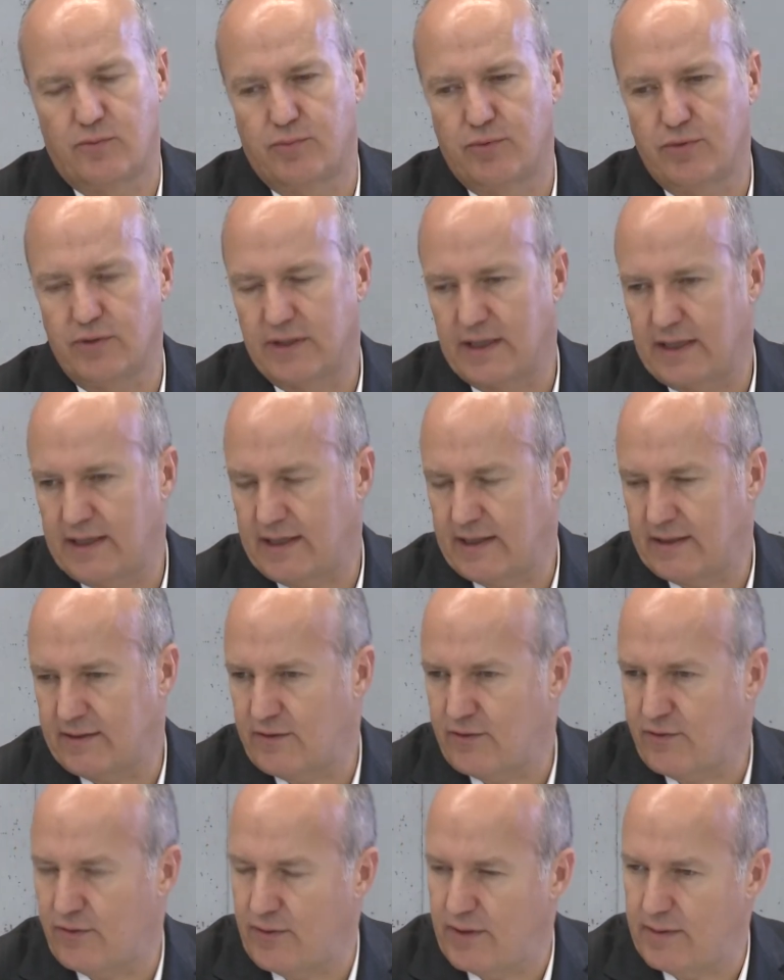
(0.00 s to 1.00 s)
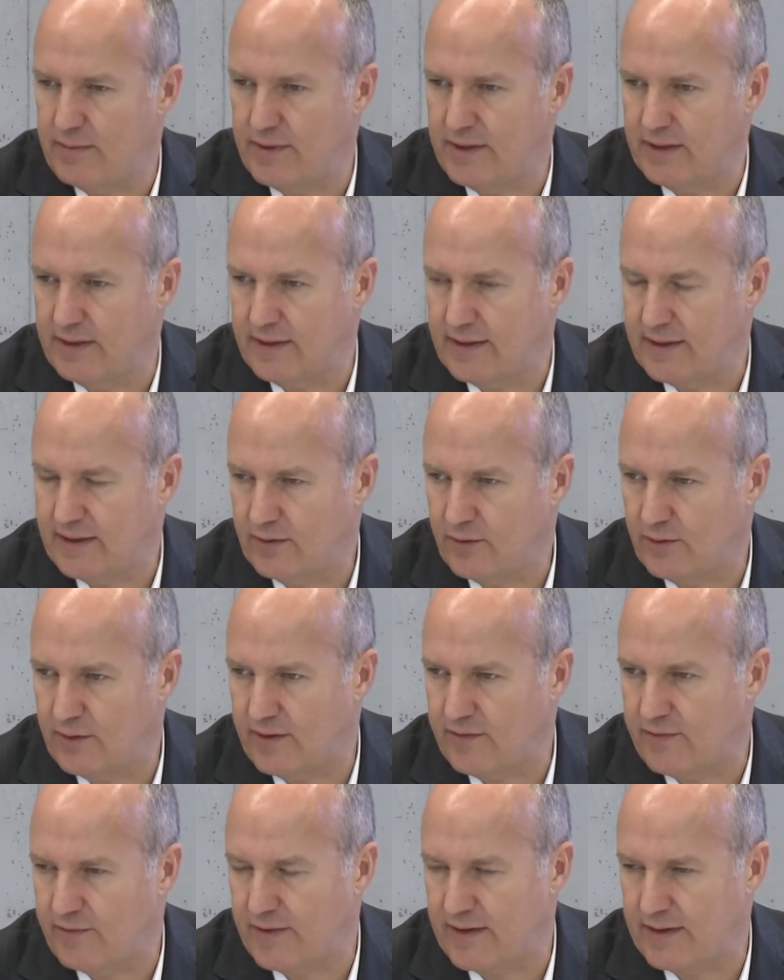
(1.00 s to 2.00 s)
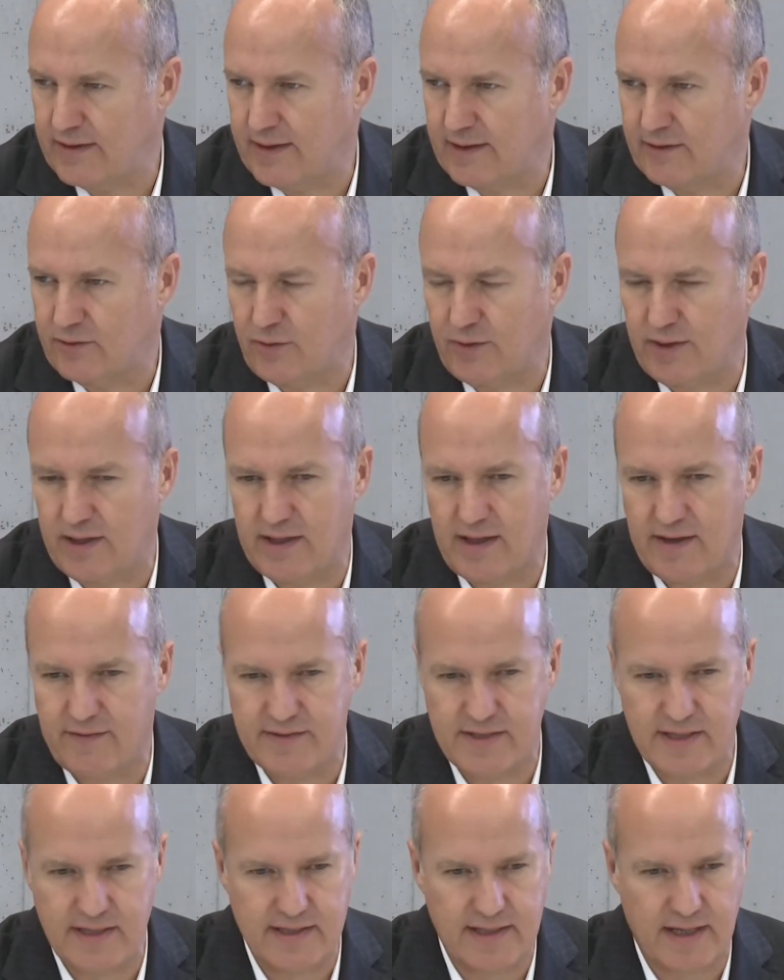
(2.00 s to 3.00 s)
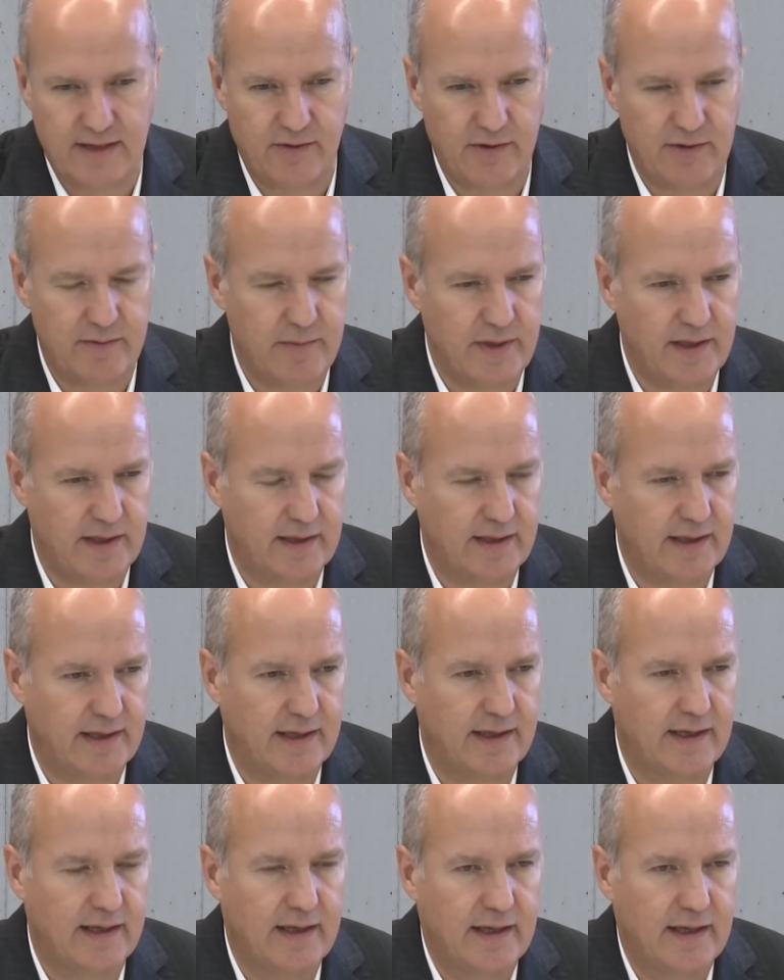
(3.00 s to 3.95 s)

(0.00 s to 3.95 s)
put another 3 billion on a fund that already have 600 million,